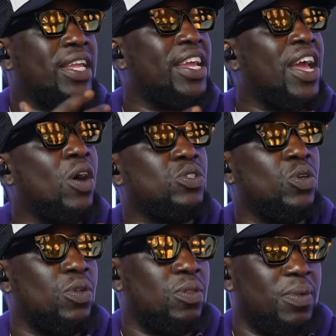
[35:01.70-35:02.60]
encounter
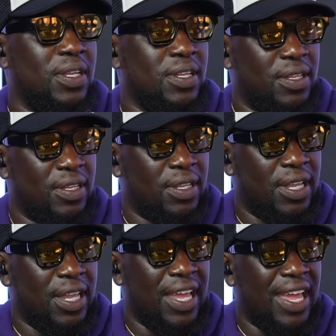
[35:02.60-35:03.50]
with me.
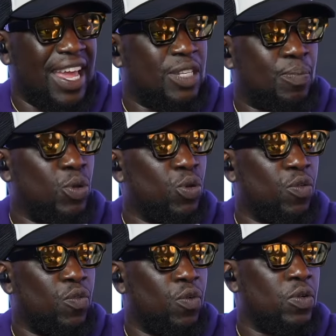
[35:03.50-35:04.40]
It's
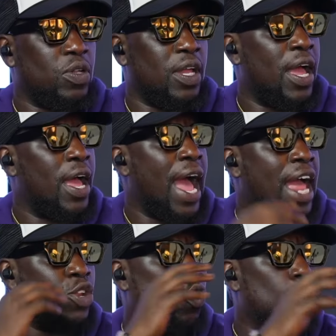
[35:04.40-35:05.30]
beautiful, and
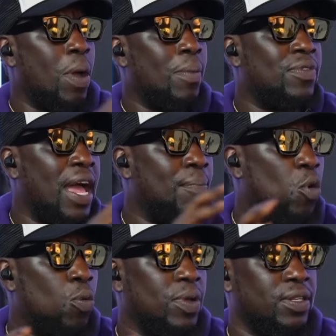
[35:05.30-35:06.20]
you'll remember that
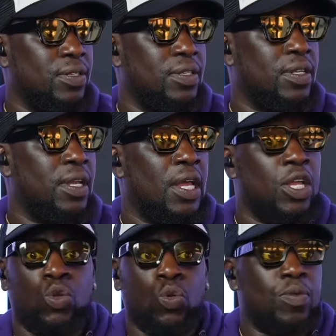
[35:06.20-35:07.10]
moment.
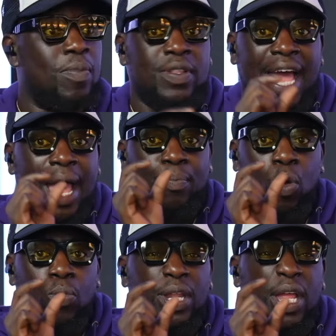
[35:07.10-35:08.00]
That
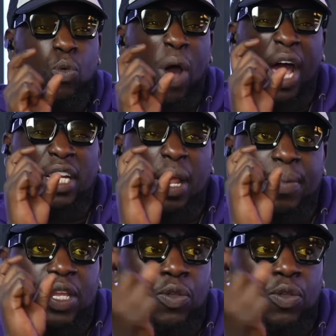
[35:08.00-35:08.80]
moment, how did that make you